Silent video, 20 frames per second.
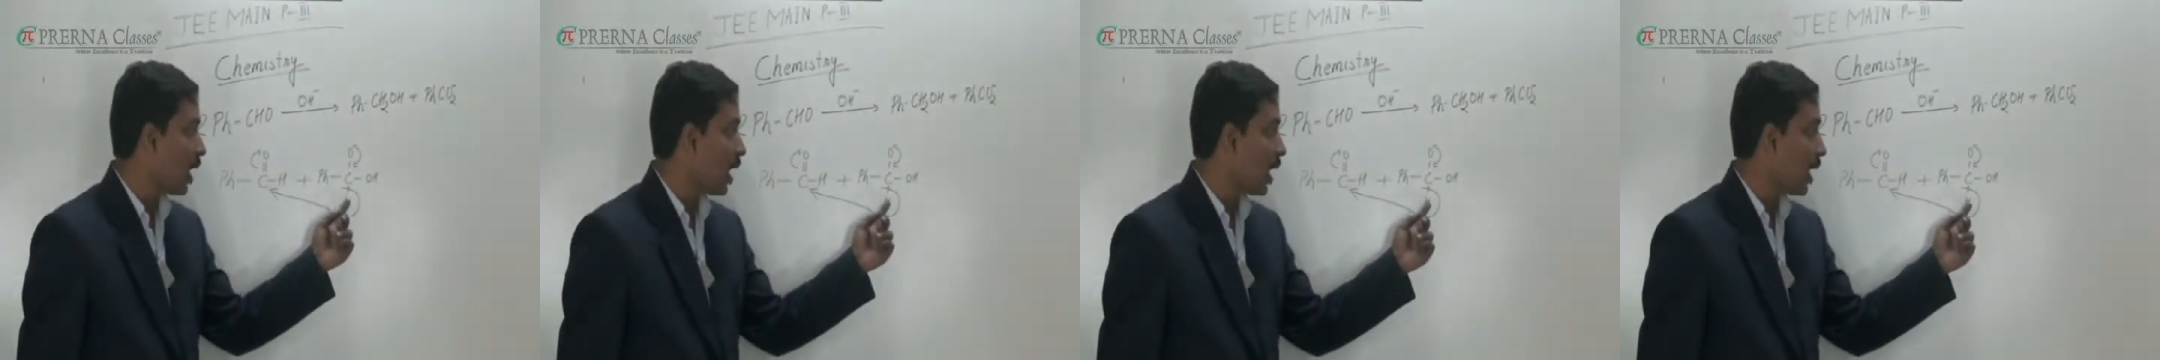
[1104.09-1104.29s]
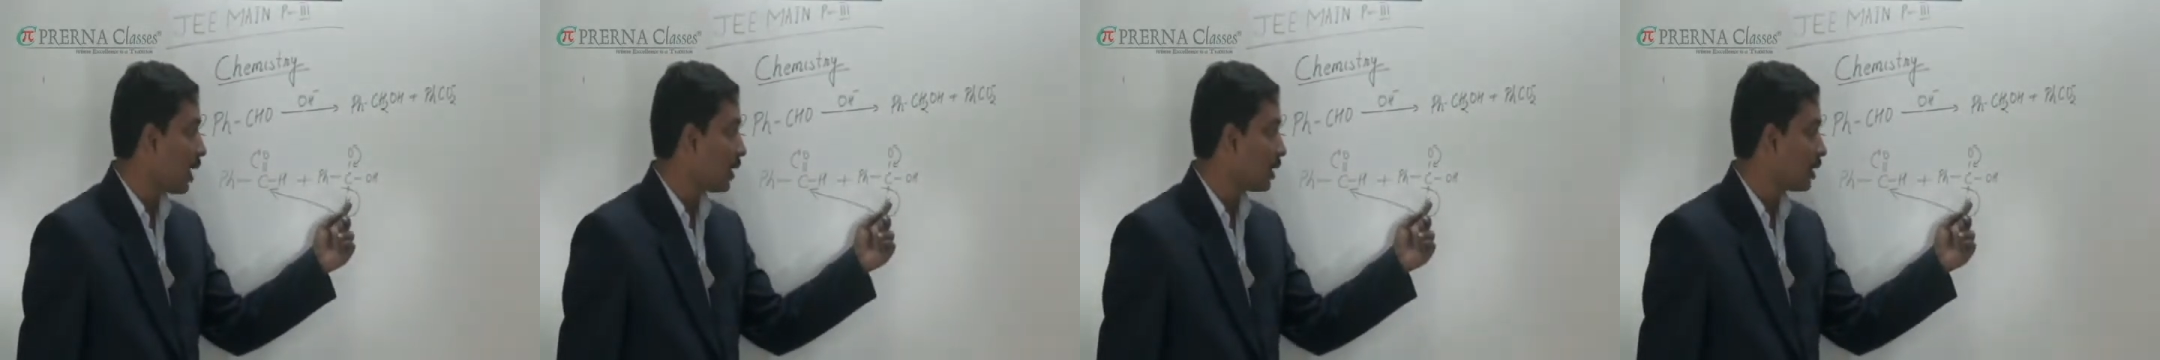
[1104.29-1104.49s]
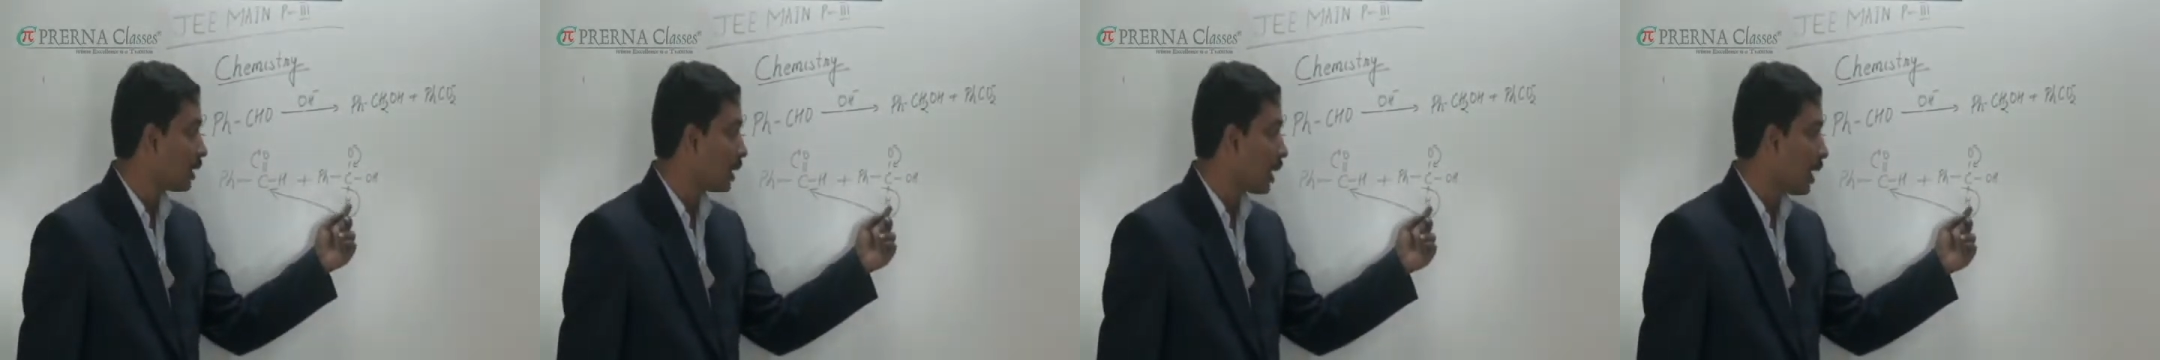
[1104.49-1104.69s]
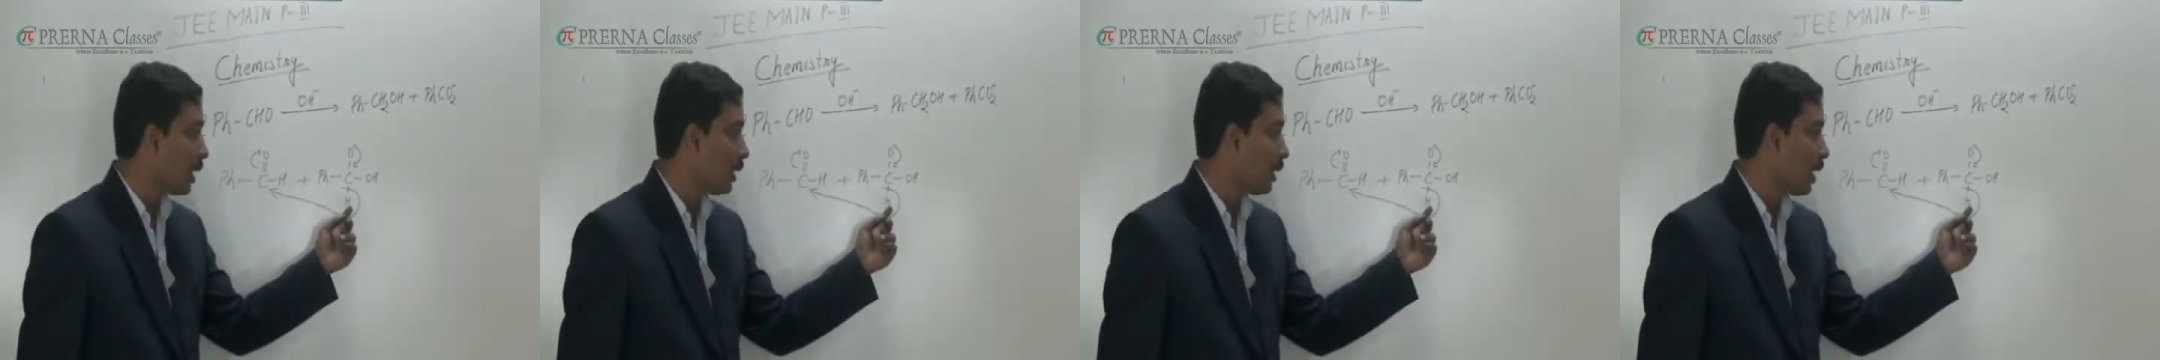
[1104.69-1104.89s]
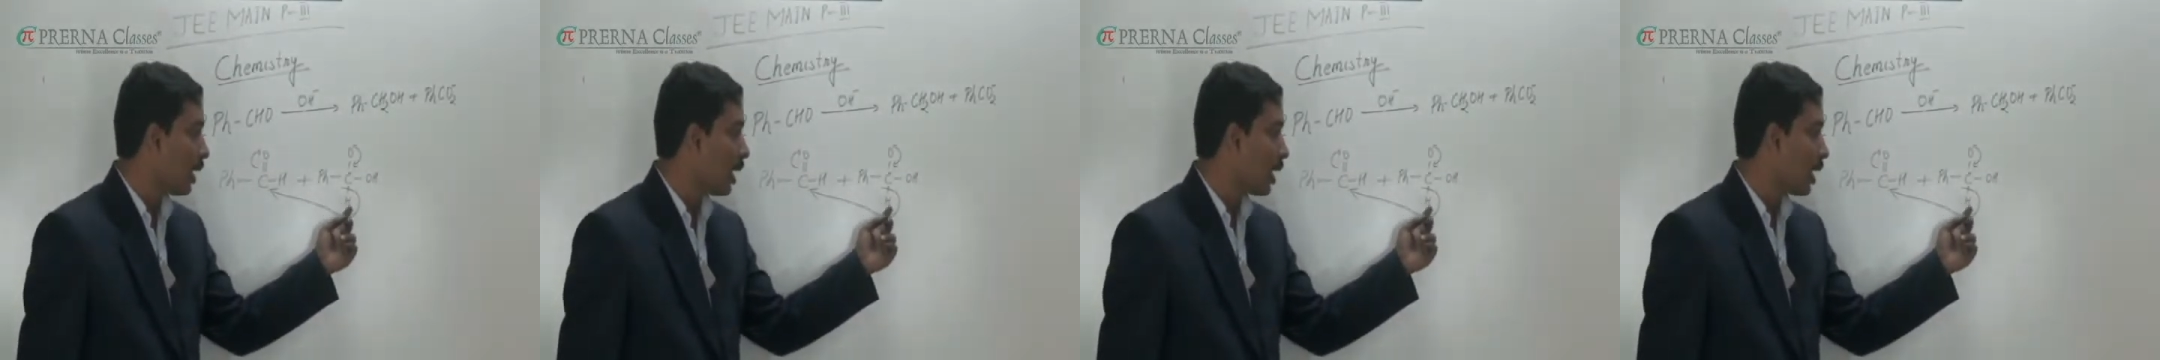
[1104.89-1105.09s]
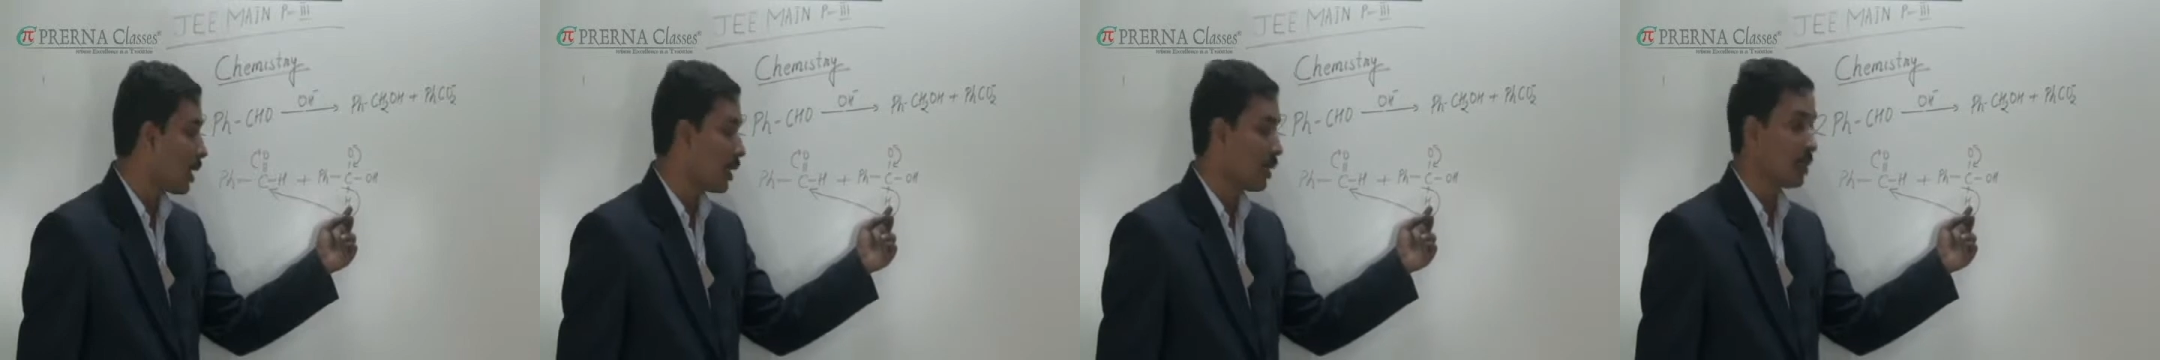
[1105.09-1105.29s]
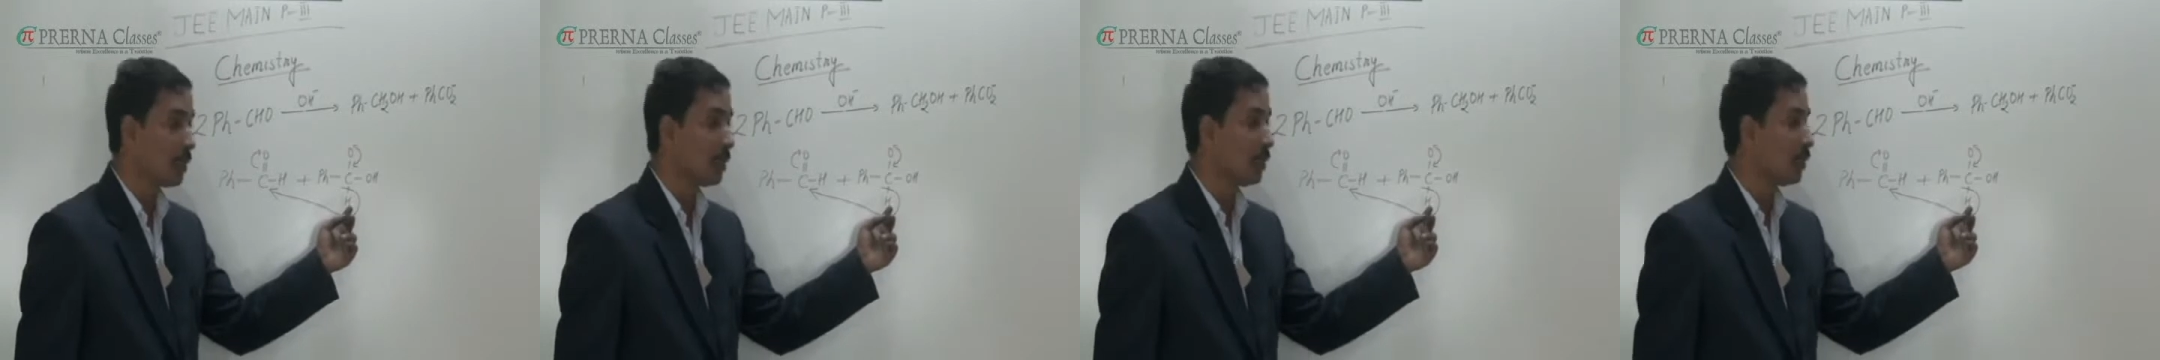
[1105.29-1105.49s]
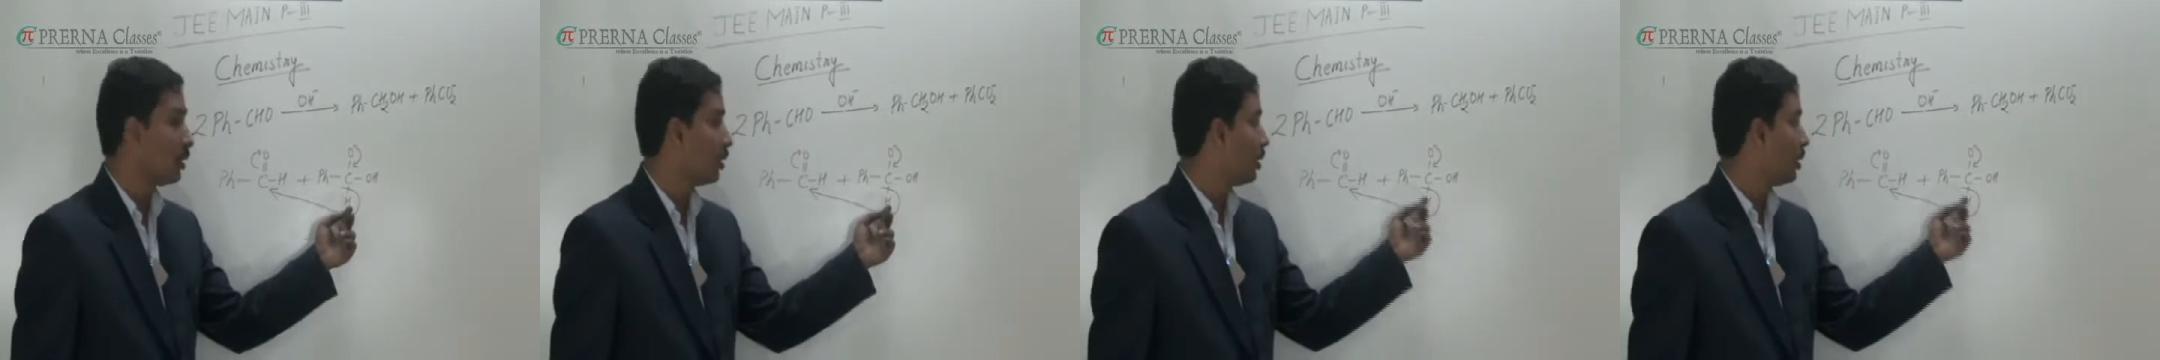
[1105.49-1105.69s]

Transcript: hydride ion